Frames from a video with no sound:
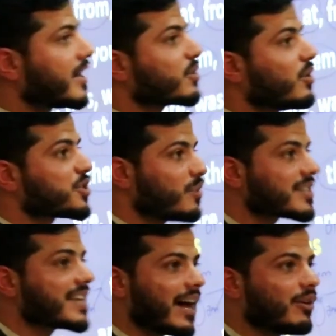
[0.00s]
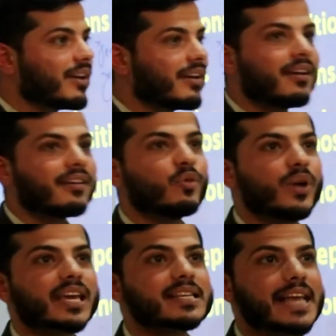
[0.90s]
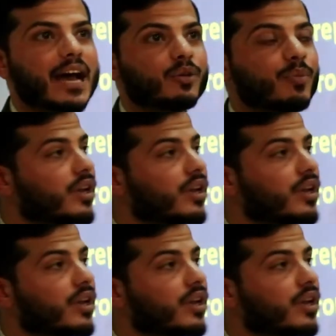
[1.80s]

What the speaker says: It is called schwa sound, the weakest sound,